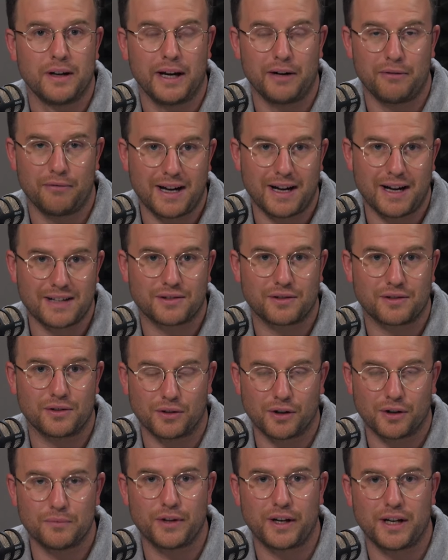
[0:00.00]
at
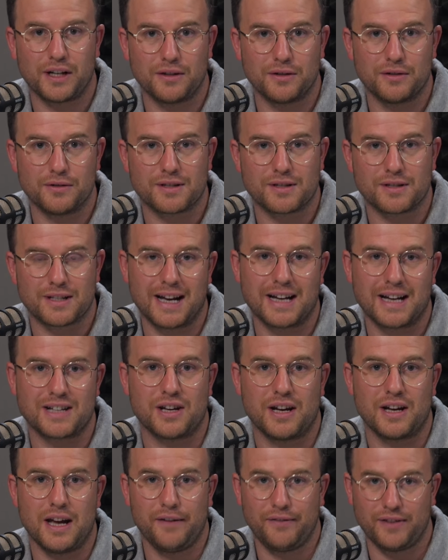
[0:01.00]
rask.com.au
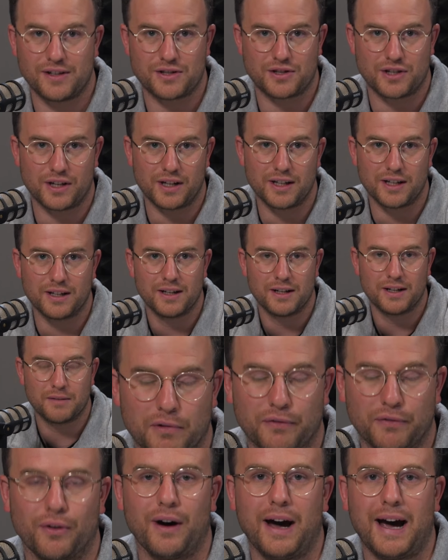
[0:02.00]
slash FSG
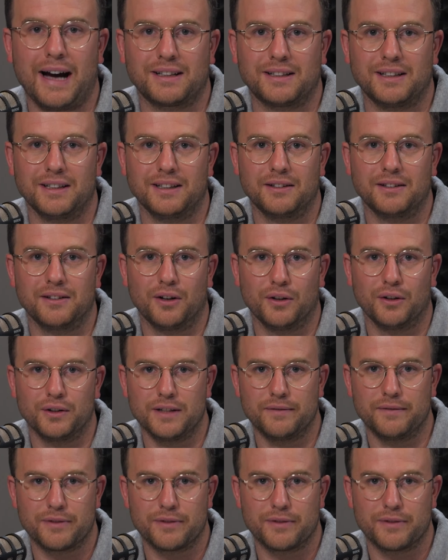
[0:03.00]
before acting on the